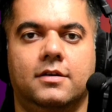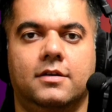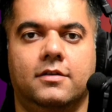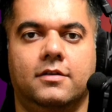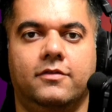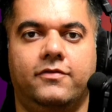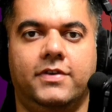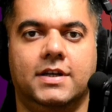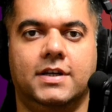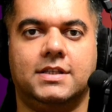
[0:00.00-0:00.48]

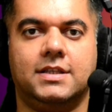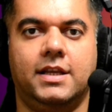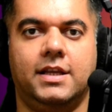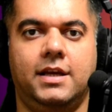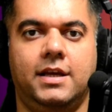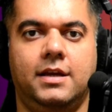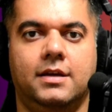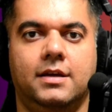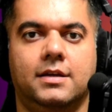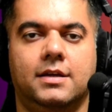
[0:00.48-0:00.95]

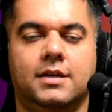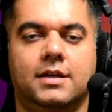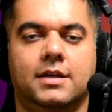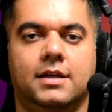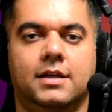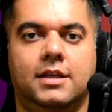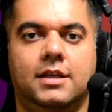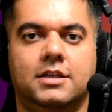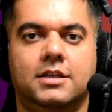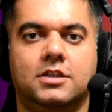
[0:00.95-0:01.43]
Firstly,
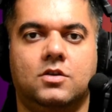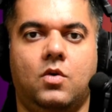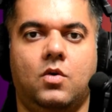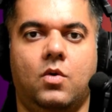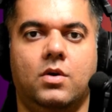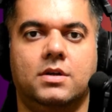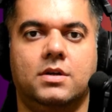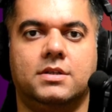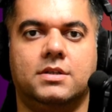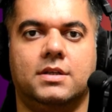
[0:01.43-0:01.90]
this
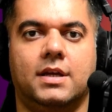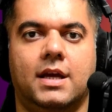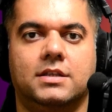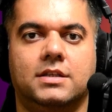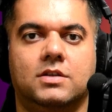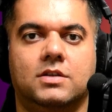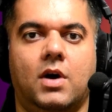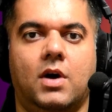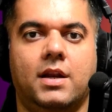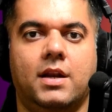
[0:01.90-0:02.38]
course
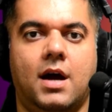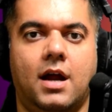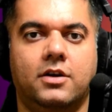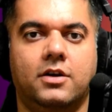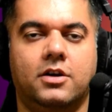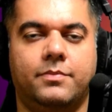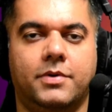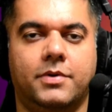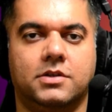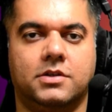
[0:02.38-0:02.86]
is
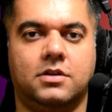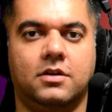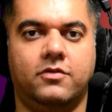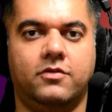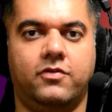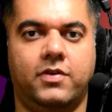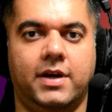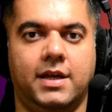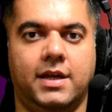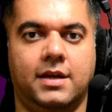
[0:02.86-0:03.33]
100%
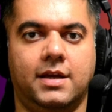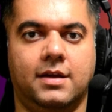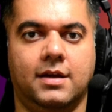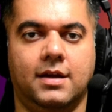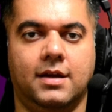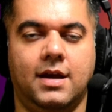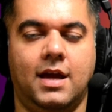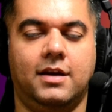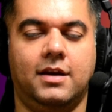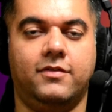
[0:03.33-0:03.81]
free
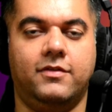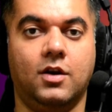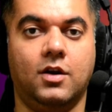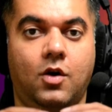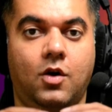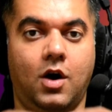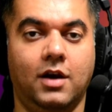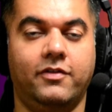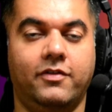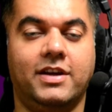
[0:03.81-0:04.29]
and it will
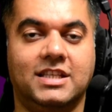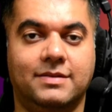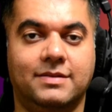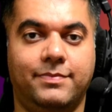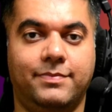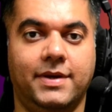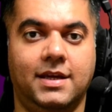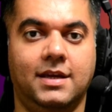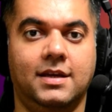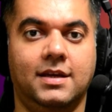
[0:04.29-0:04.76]
always
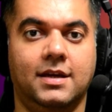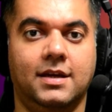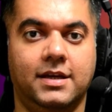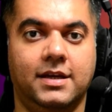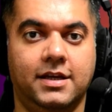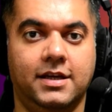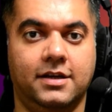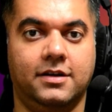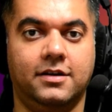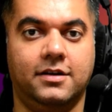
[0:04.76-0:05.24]
be
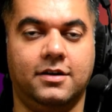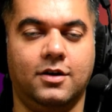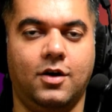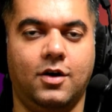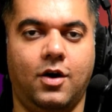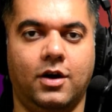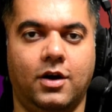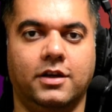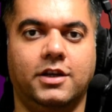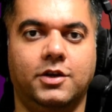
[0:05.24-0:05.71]
here
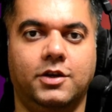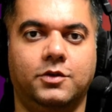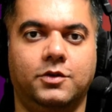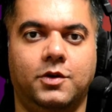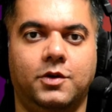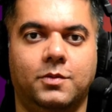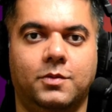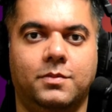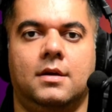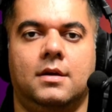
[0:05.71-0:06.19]
on
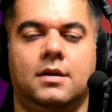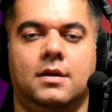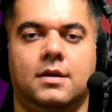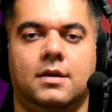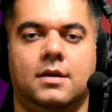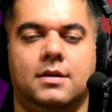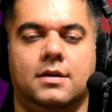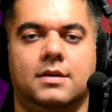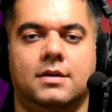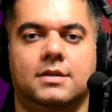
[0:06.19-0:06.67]
YouTube.
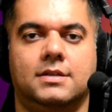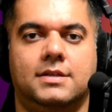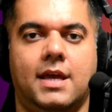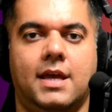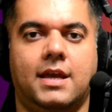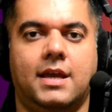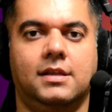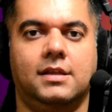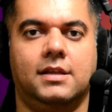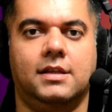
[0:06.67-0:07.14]

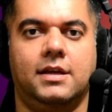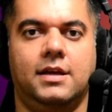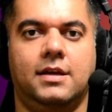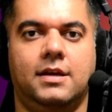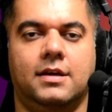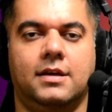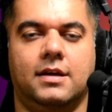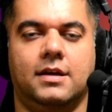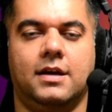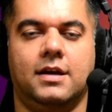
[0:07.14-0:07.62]
Secondly,
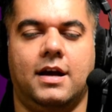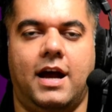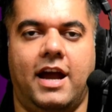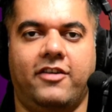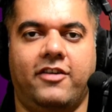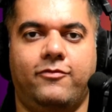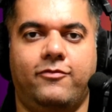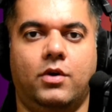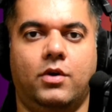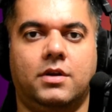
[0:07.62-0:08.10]

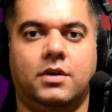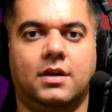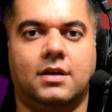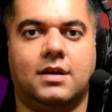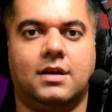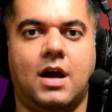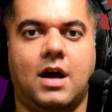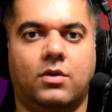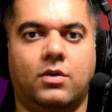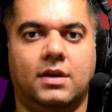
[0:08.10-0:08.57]
I've put in
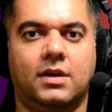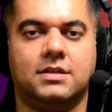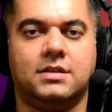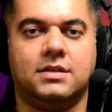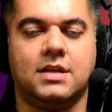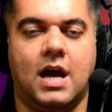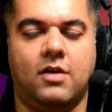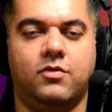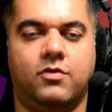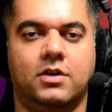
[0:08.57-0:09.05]
countless
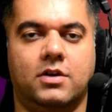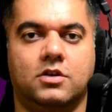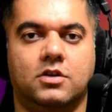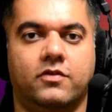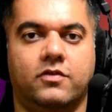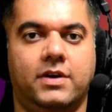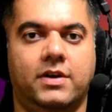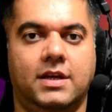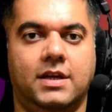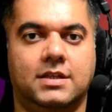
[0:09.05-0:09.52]
hours of
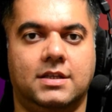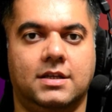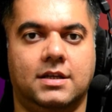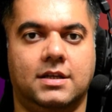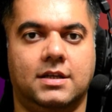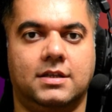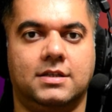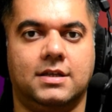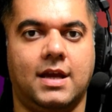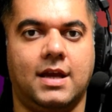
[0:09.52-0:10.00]

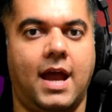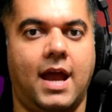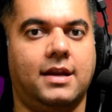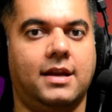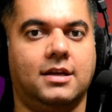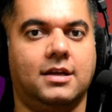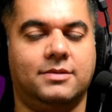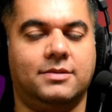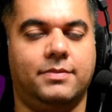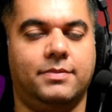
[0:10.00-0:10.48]
research and
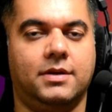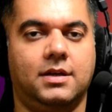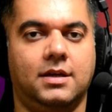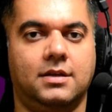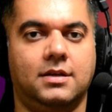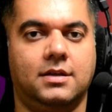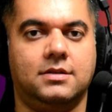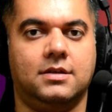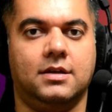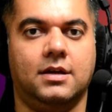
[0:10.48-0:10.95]

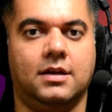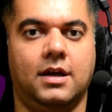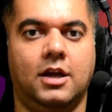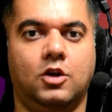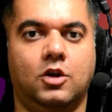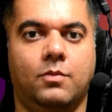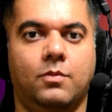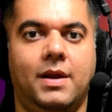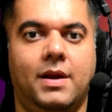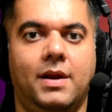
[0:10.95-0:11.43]
expertise into
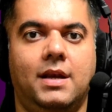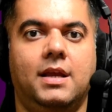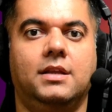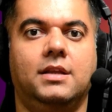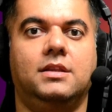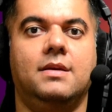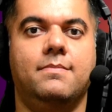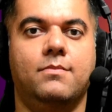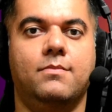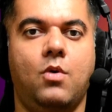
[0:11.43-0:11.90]
building
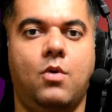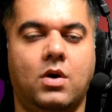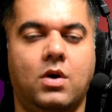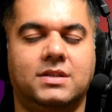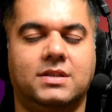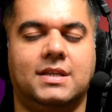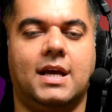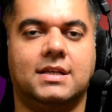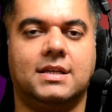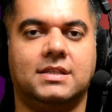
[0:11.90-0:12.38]
the
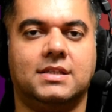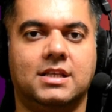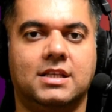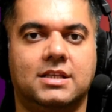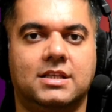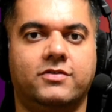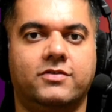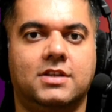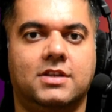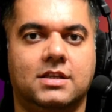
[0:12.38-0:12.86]
most
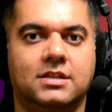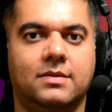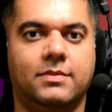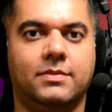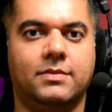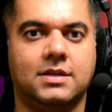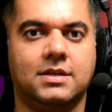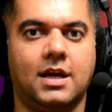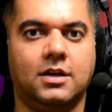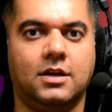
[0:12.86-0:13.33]
extensive system
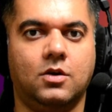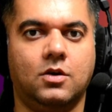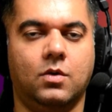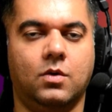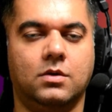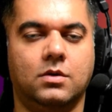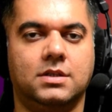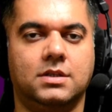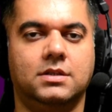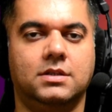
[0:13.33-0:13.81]
design
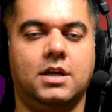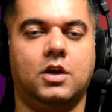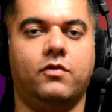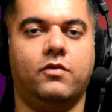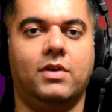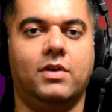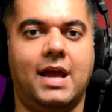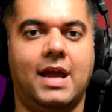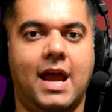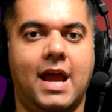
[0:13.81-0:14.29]
course that you
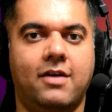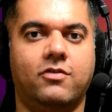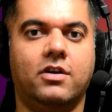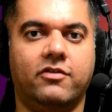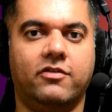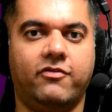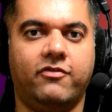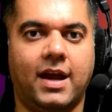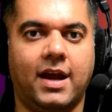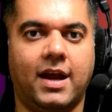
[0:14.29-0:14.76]
will ever
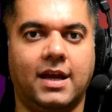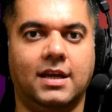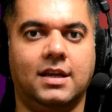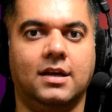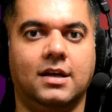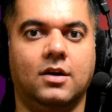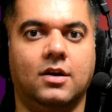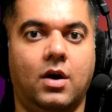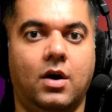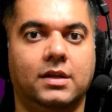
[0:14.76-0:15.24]
find
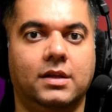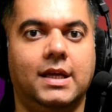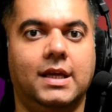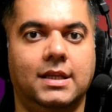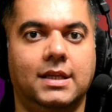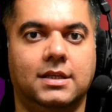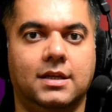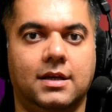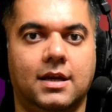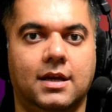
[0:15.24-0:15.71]
on the
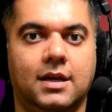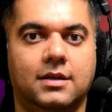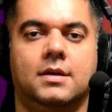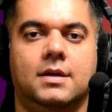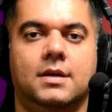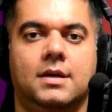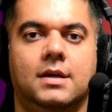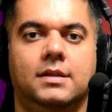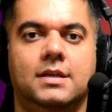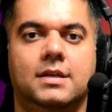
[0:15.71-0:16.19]
internet.
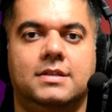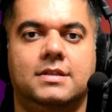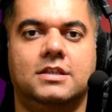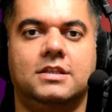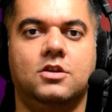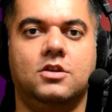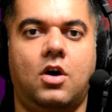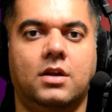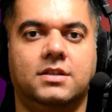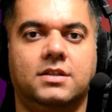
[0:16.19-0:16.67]
This is
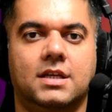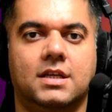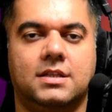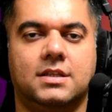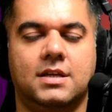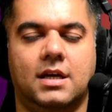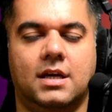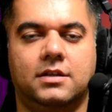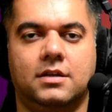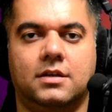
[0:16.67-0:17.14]
not just
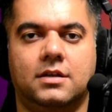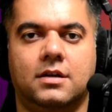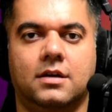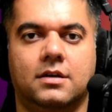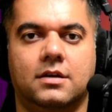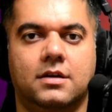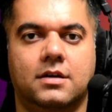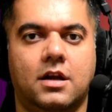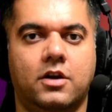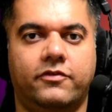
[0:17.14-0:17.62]
another
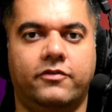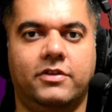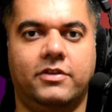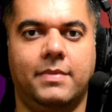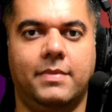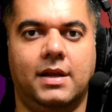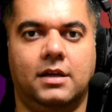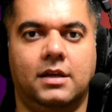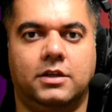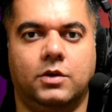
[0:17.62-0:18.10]

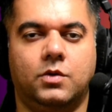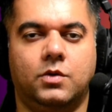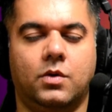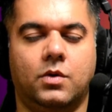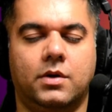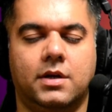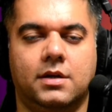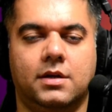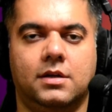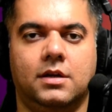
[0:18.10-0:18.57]
run-of-the-mill
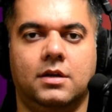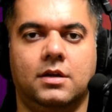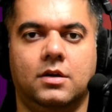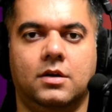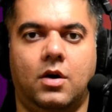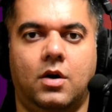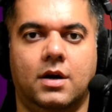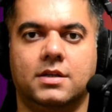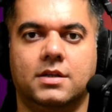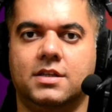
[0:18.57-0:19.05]
tutorial
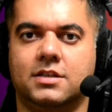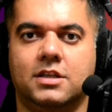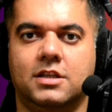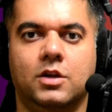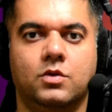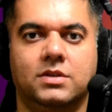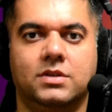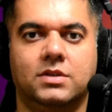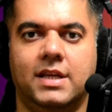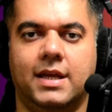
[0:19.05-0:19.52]
or just
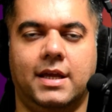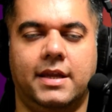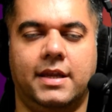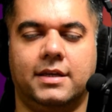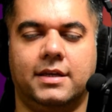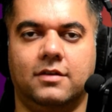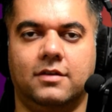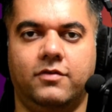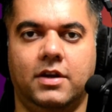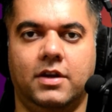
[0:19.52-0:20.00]
loosely
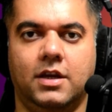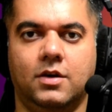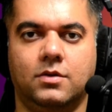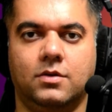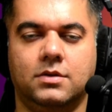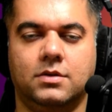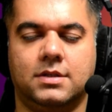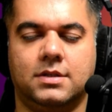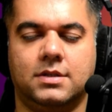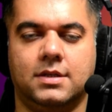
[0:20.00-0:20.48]
connected
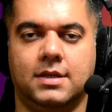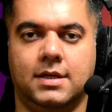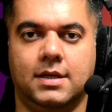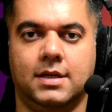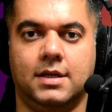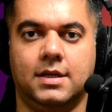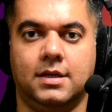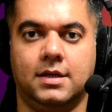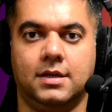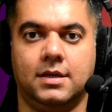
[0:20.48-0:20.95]
videos.
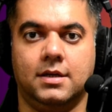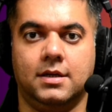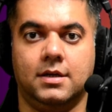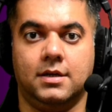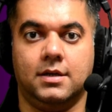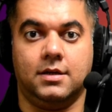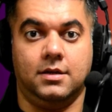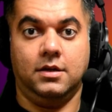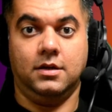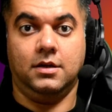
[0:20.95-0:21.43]

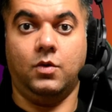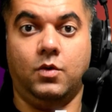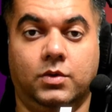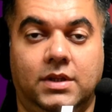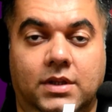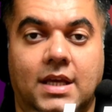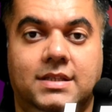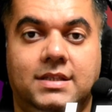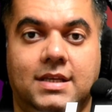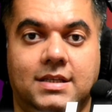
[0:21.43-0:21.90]
No,
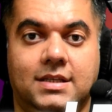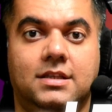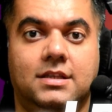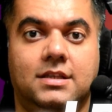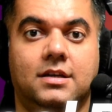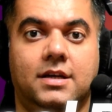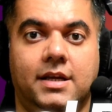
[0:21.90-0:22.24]
this is the real